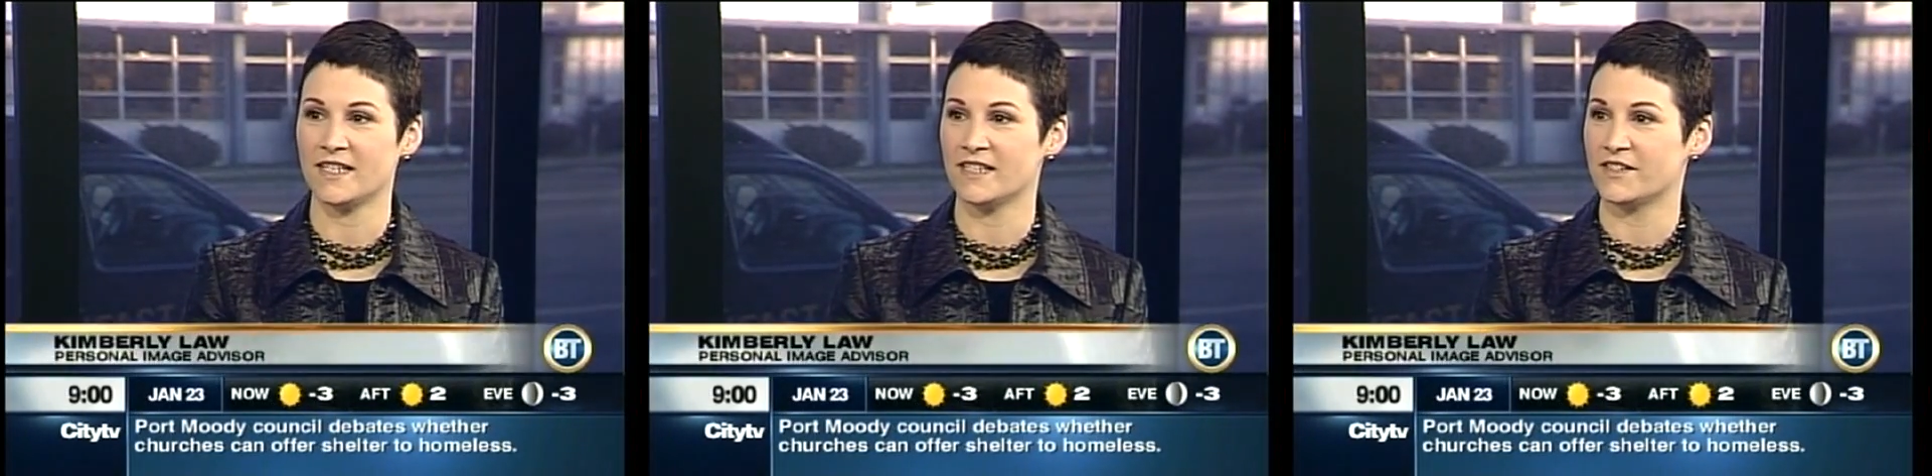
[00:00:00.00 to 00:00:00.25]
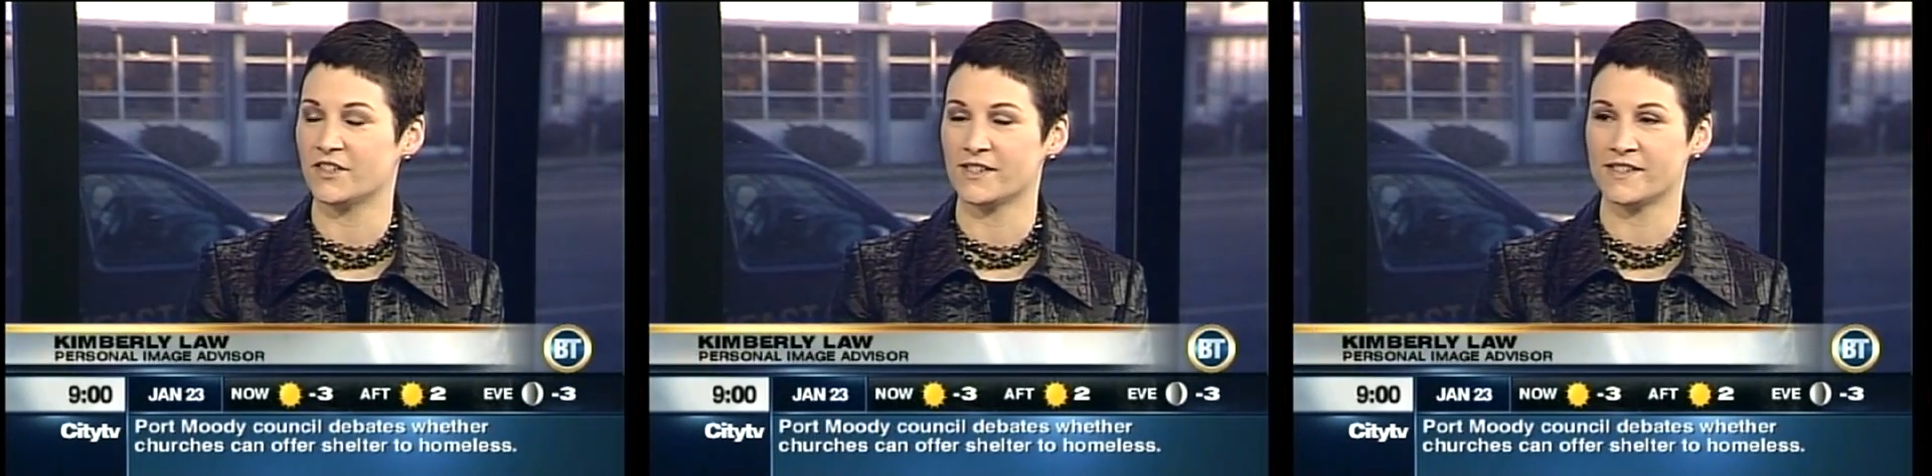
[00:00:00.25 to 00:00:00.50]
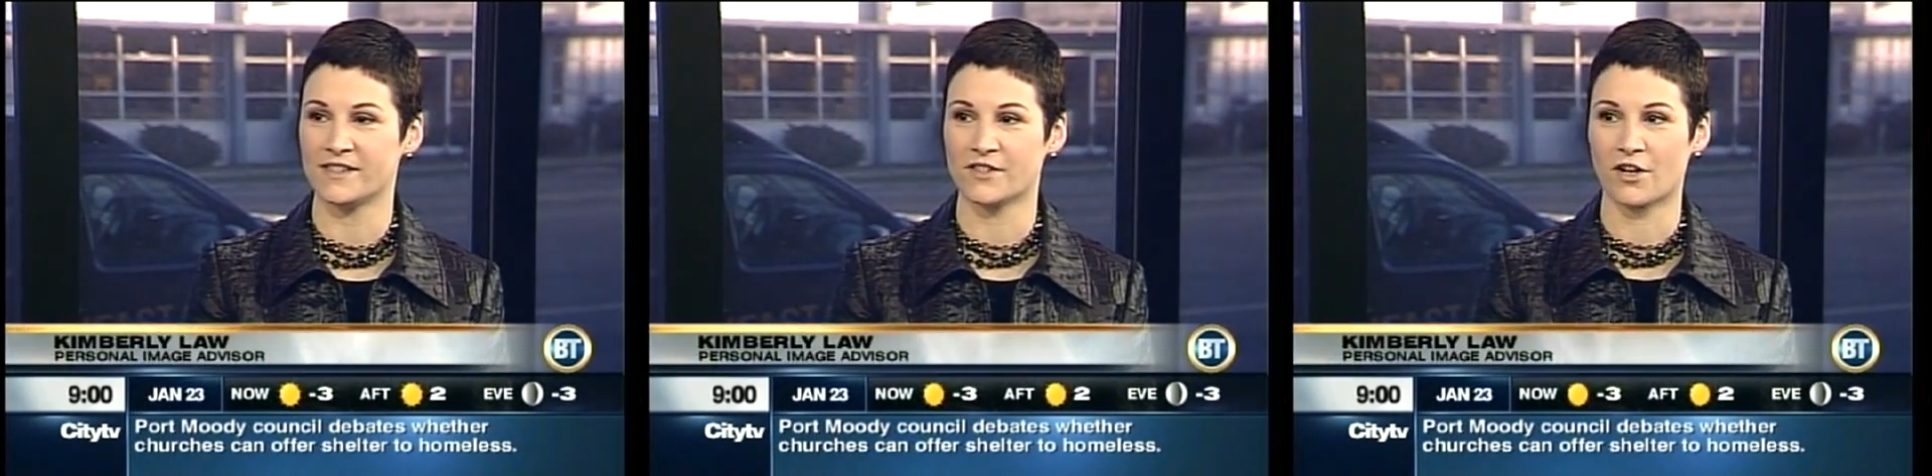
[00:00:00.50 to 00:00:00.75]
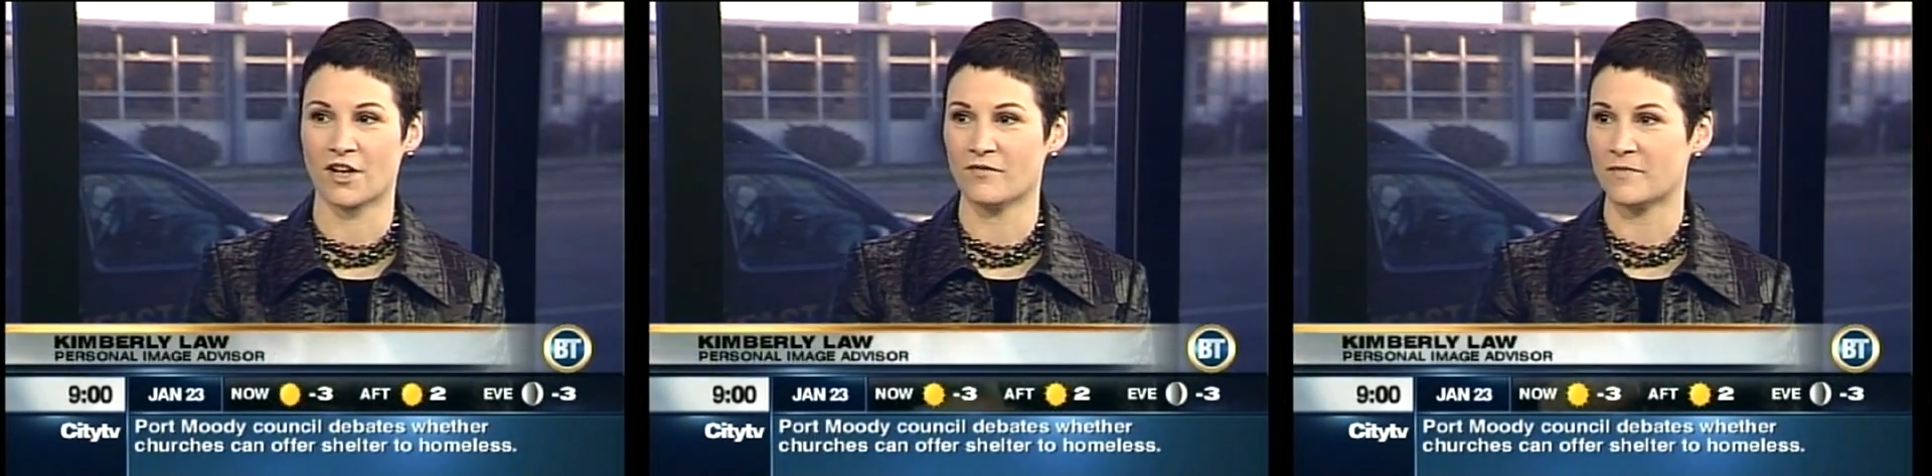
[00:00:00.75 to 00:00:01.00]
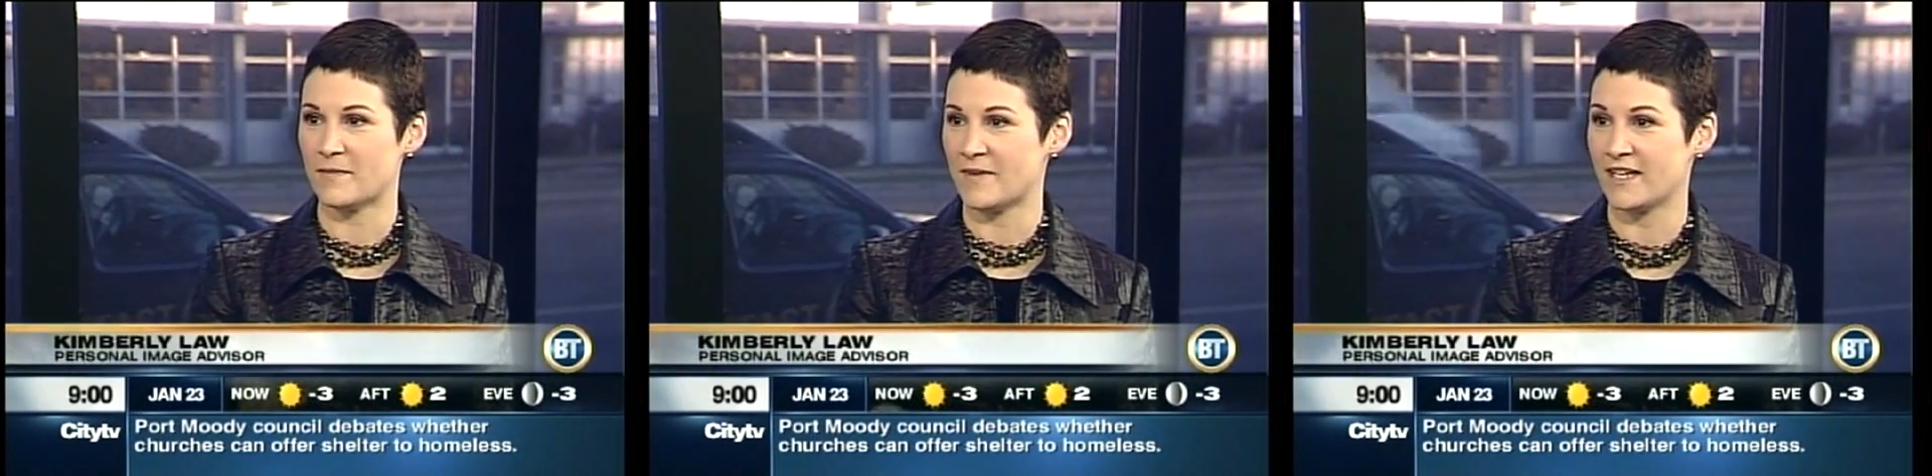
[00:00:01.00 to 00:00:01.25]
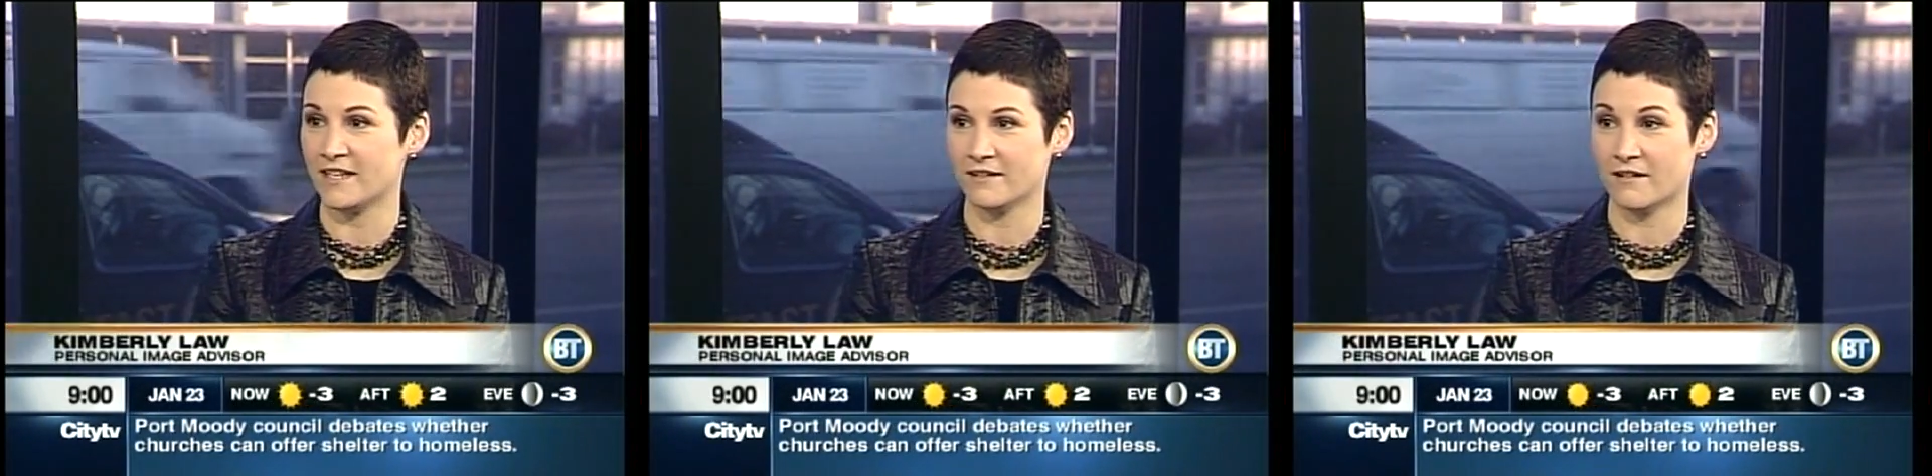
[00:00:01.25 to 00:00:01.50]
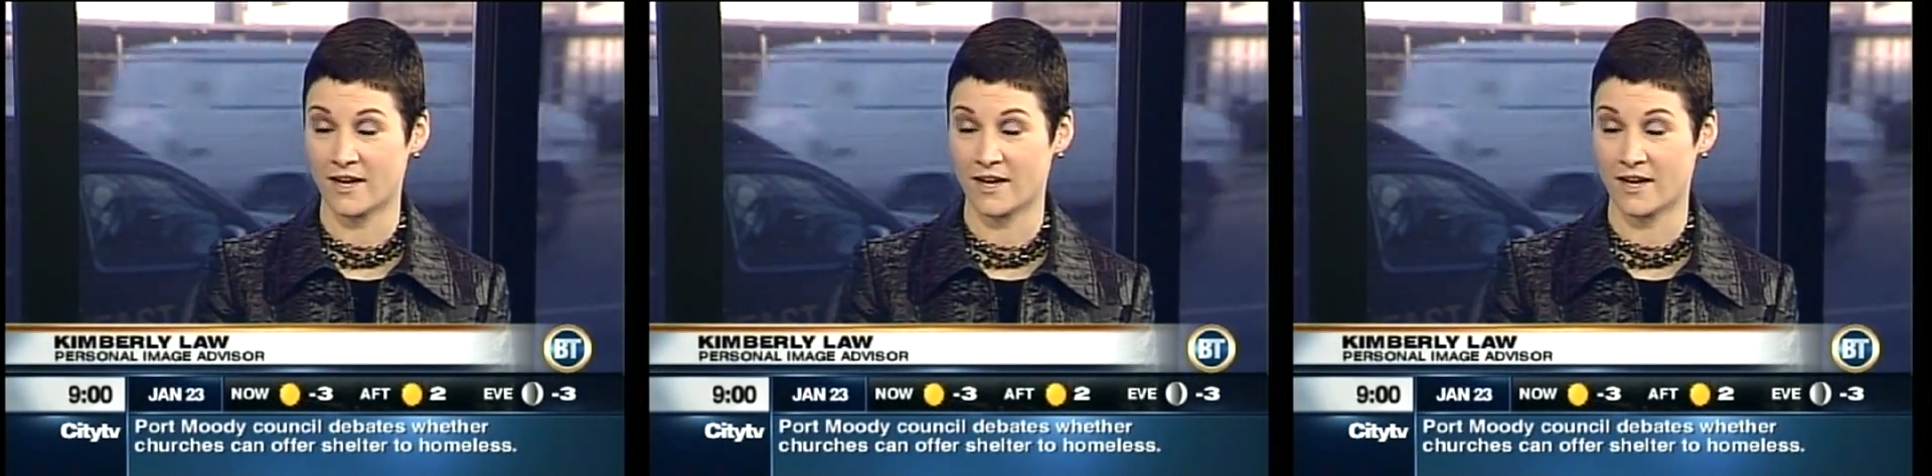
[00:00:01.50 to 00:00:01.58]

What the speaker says: is just start off by making